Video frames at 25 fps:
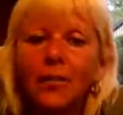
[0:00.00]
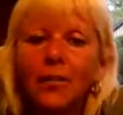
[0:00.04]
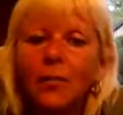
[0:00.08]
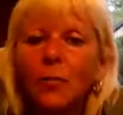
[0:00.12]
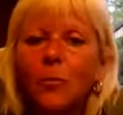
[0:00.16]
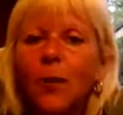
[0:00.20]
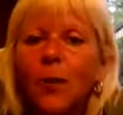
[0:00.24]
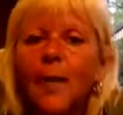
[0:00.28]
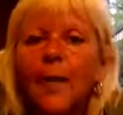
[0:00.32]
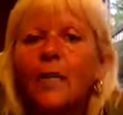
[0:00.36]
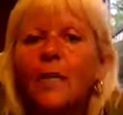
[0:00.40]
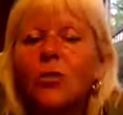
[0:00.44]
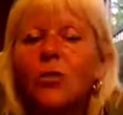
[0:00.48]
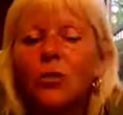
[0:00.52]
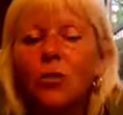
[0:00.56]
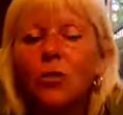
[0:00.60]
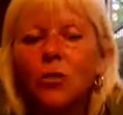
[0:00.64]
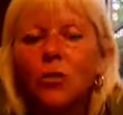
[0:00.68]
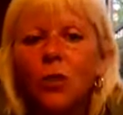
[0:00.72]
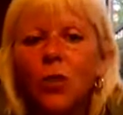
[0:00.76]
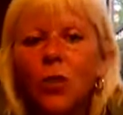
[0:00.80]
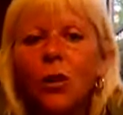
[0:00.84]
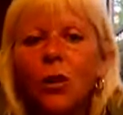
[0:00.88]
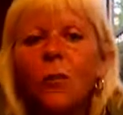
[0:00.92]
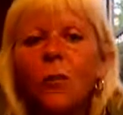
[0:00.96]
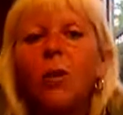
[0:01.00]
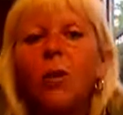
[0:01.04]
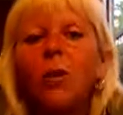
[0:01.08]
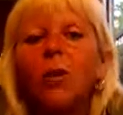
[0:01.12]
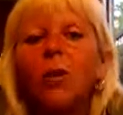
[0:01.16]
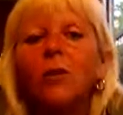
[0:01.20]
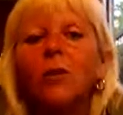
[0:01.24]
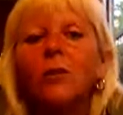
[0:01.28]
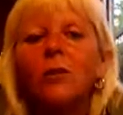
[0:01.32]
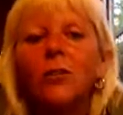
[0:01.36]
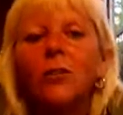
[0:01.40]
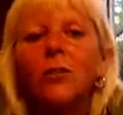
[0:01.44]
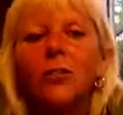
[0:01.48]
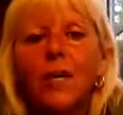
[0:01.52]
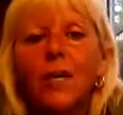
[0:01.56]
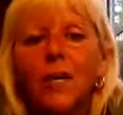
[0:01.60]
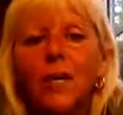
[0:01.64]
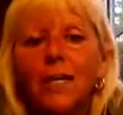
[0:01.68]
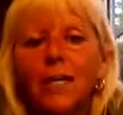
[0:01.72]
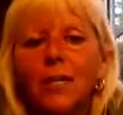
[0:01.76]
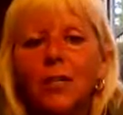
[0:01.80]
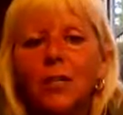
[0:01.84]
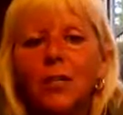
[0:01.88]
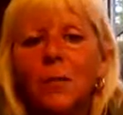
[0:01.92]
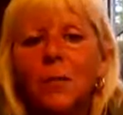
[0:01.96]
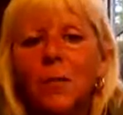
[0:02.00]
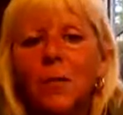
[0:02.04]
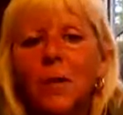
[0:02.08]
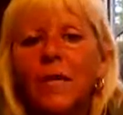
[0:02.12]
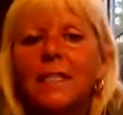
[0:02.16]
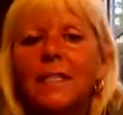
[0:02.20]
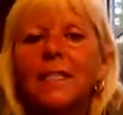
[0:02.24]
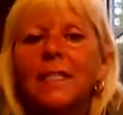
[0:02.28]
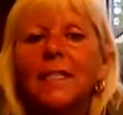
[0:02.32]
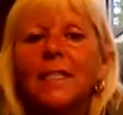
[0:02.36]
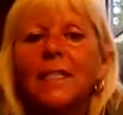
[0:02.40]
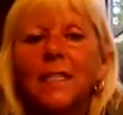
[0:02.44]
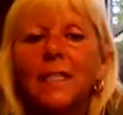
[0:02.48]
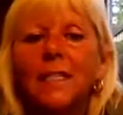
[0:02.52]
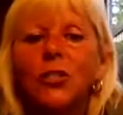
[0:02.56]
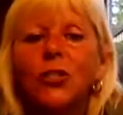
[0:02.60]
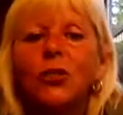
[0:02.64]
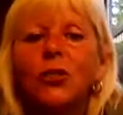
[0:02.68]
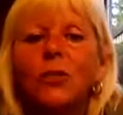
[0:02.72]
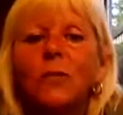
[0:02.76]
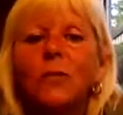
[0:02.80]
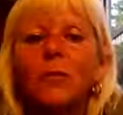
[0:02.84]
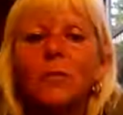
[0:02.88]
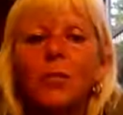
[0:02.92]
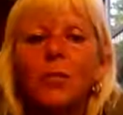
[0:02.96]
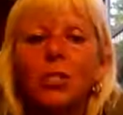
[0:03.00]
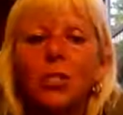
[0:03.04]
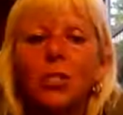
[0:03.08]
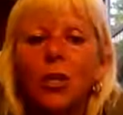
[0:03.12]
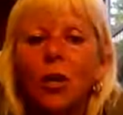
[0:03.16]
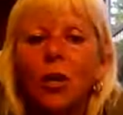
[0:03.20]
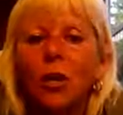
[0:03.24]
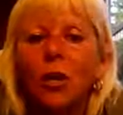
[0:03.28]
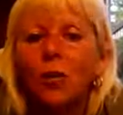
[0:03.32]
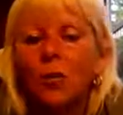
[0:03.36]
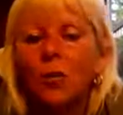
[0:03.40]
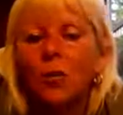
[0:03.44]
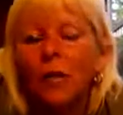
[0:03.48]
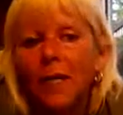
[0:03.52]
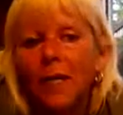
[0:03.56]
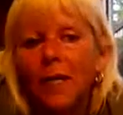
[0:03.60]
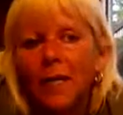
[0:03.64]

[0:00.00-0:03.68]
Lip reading: So I can just go on and try and do my best and enjoy the show